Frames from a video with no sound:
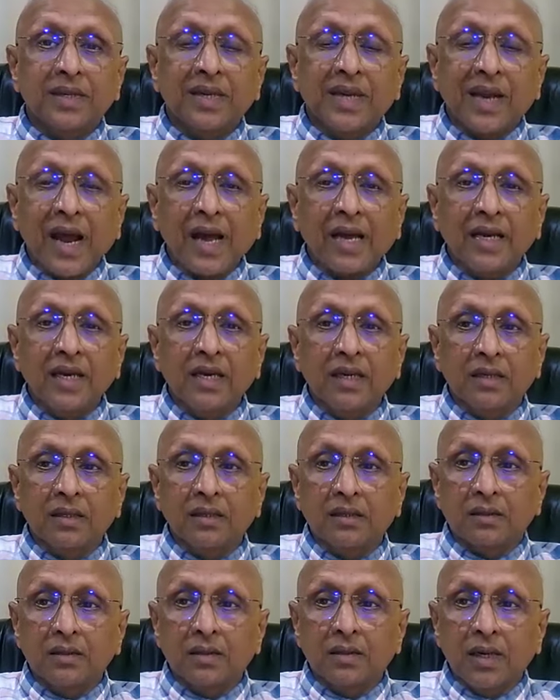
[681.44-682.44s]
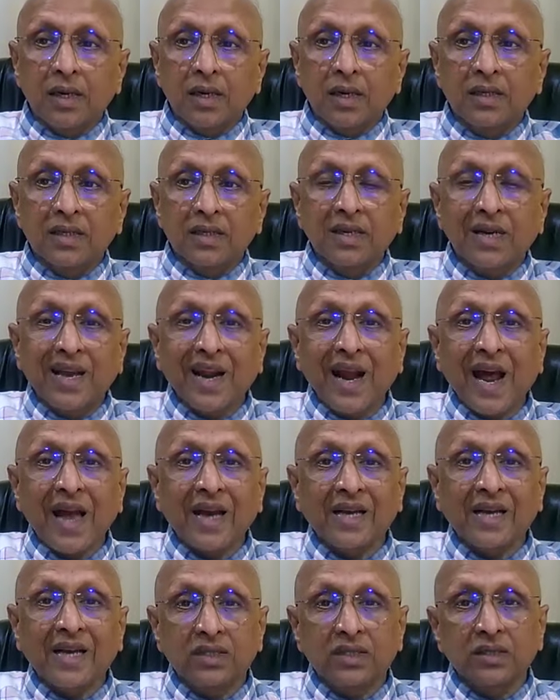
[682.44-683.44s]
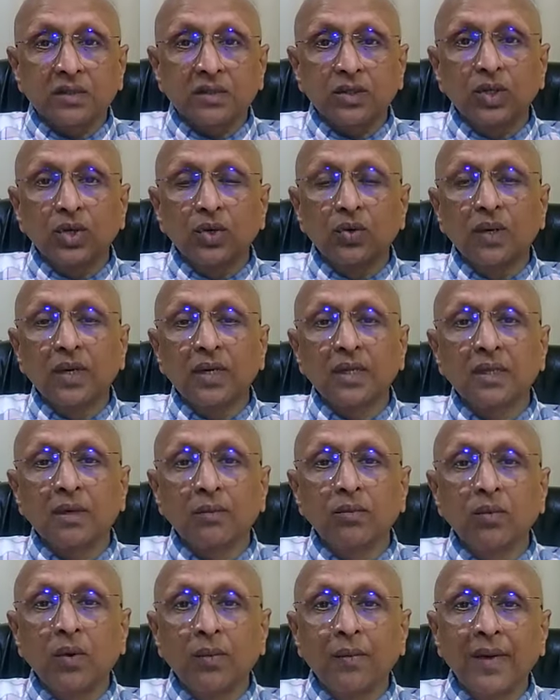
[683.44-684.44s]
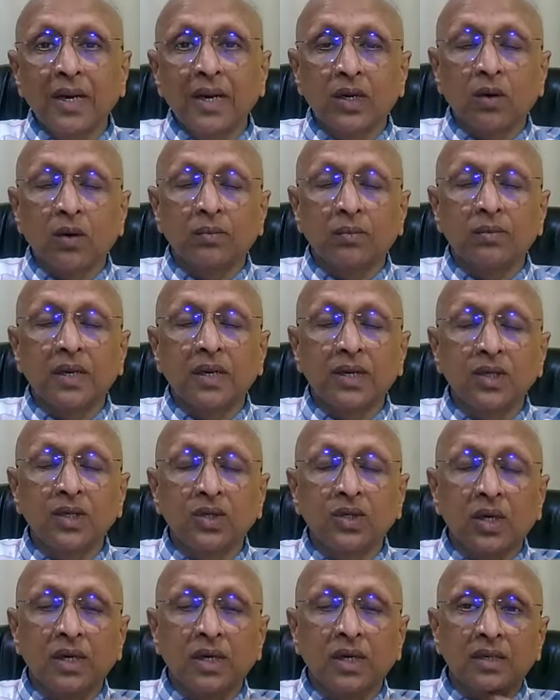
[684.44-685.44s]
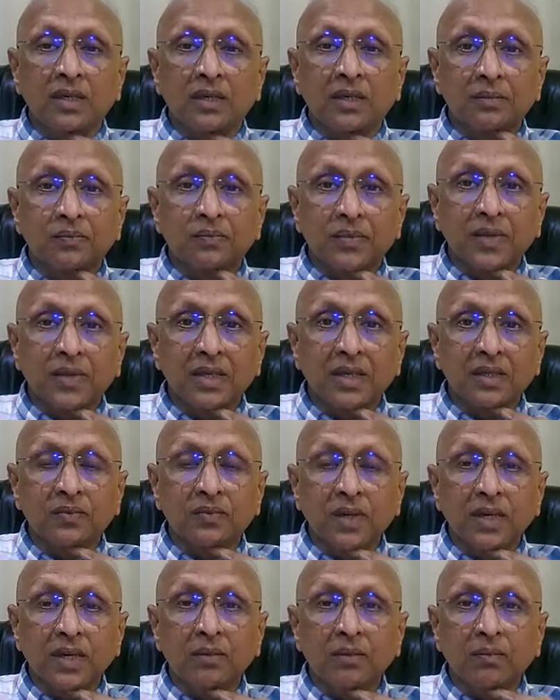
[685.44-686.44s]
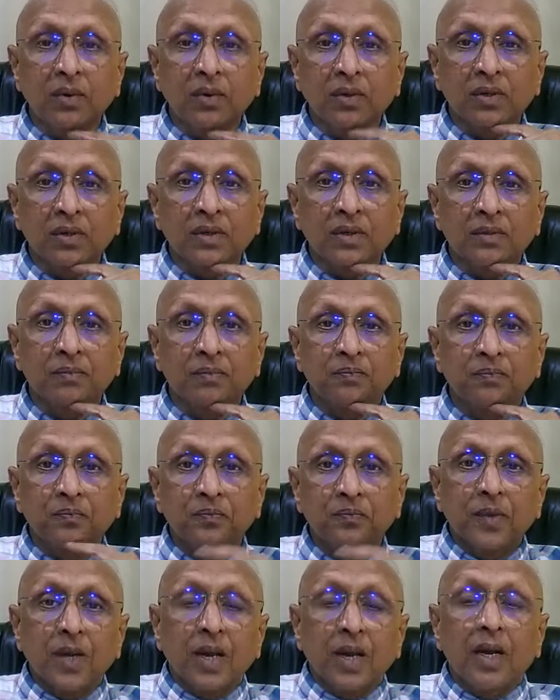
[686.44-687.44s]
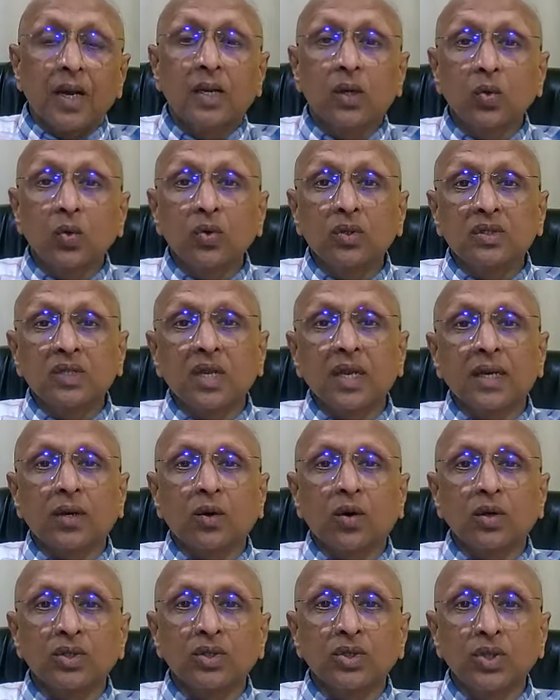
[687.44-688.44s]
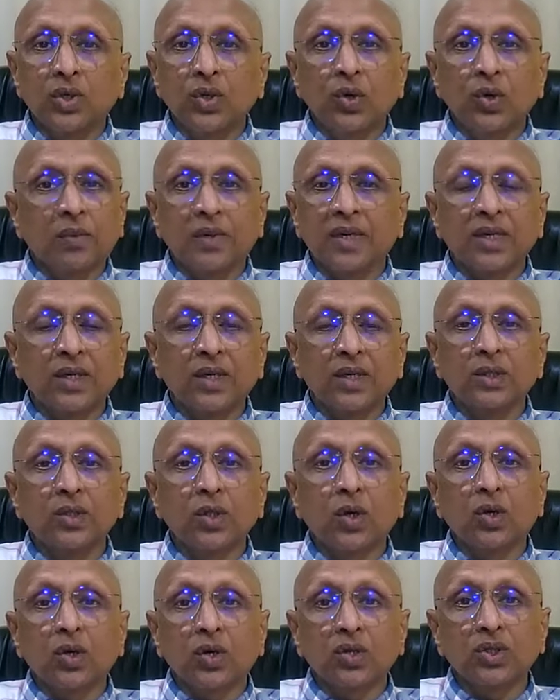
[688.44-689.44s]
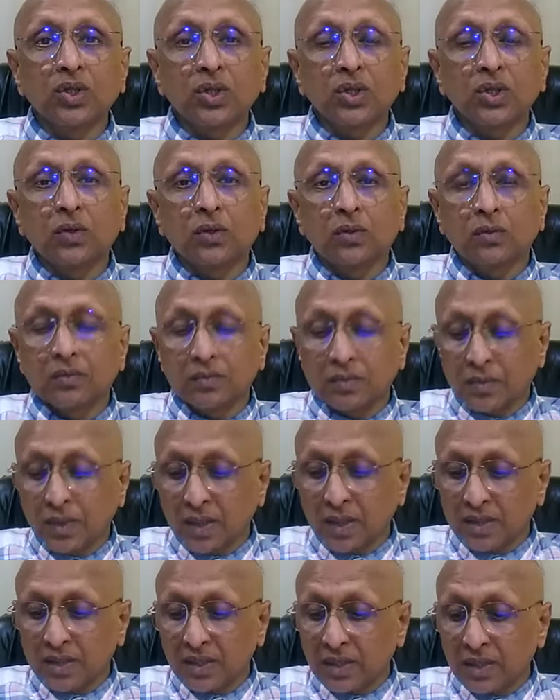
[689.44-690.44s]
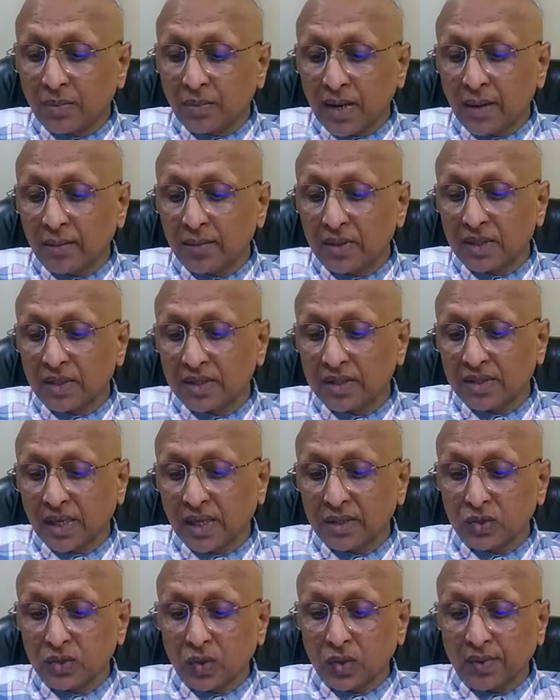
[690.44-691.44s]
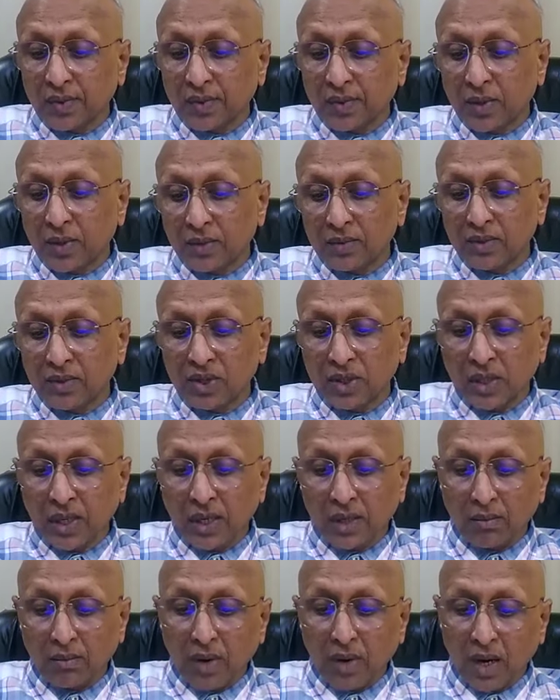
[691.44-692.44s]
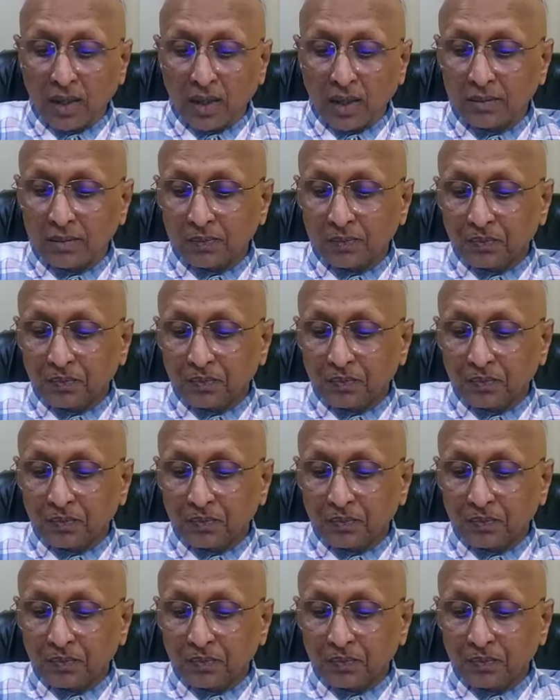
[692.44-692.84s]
cracking, it cracks during the movement of the knee joint. That is very important. It looks like osteo, but it is not osteo. There is inflammatory, signs of inflammation are marked.